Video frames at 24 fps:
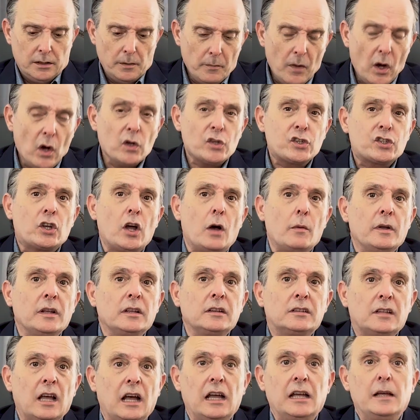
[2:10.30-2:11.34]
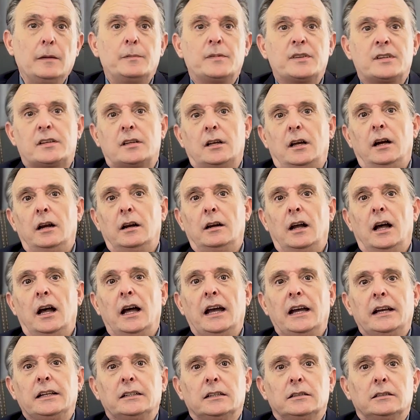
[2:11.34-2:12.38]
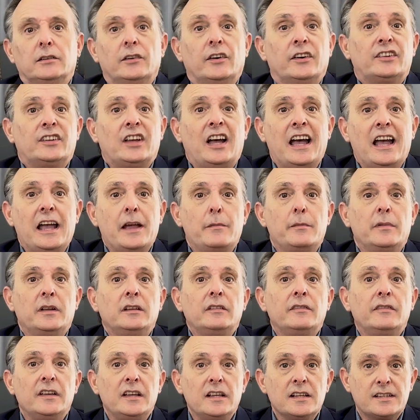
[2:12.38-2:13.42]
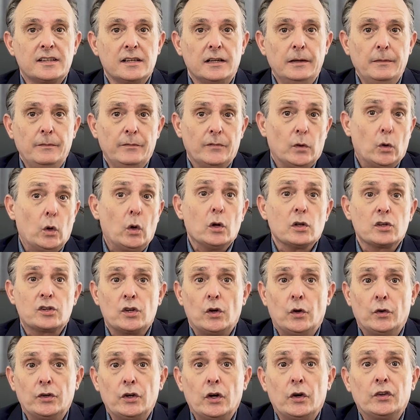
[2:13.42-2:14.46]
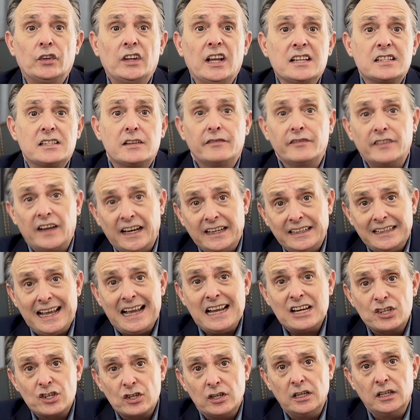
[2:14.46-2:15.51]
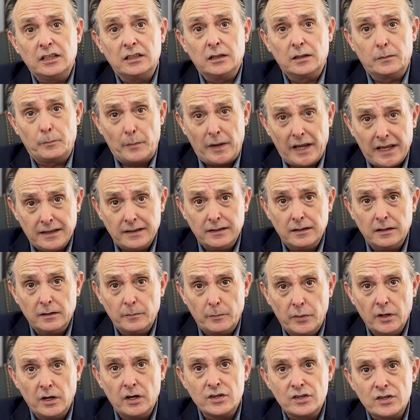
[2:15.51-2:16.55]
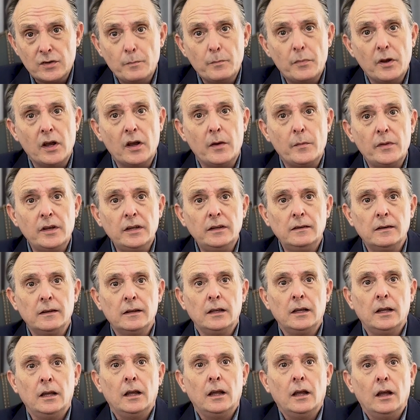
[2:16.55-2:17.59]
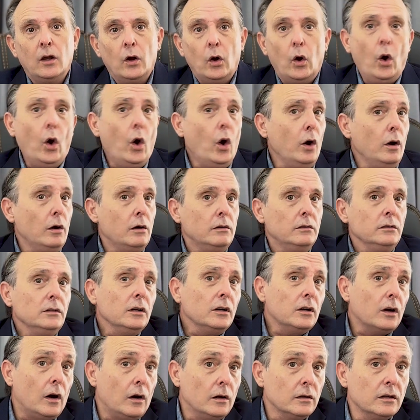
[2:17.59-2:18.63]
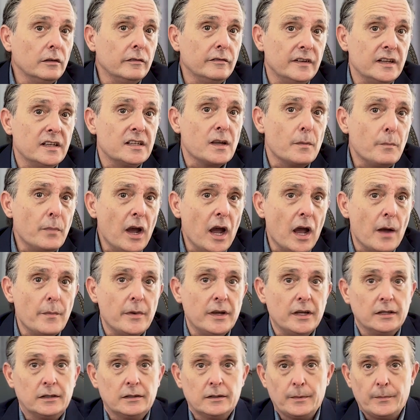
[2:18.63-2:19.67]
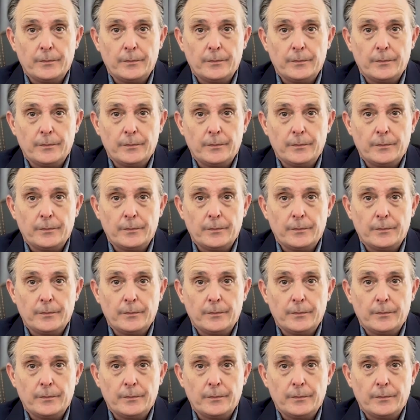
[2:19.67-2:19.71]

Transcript: The most common types are either the retirement visa, also known as the financially dependent person permit, or the golden visa permit.